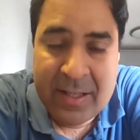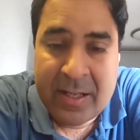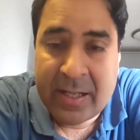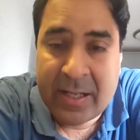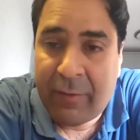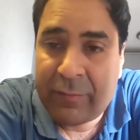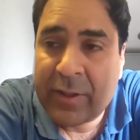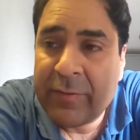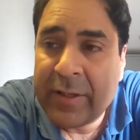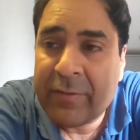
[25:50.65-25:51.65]
And
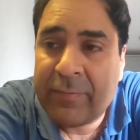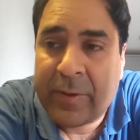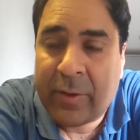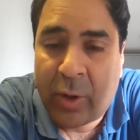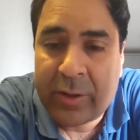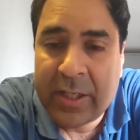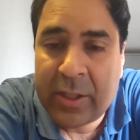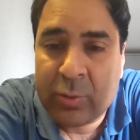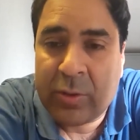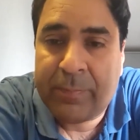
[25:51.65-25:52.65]
after we have brought it
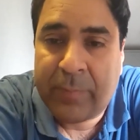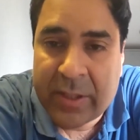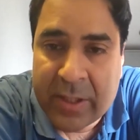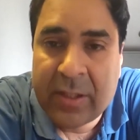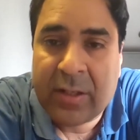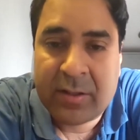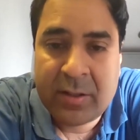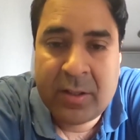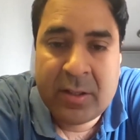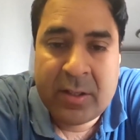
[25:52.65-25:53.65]
to a particular
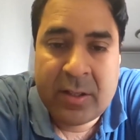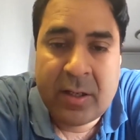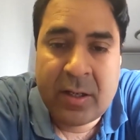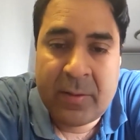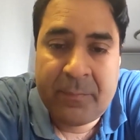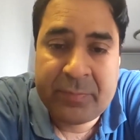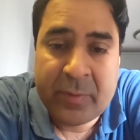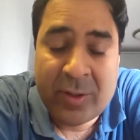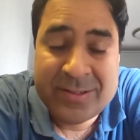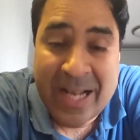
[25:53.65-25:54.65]
uh,
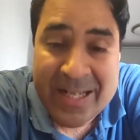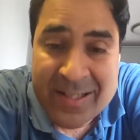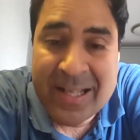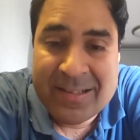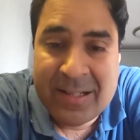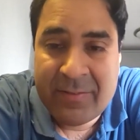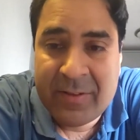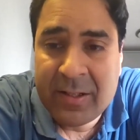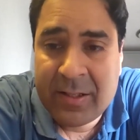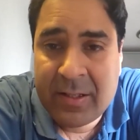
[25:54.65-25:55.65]
standardized level,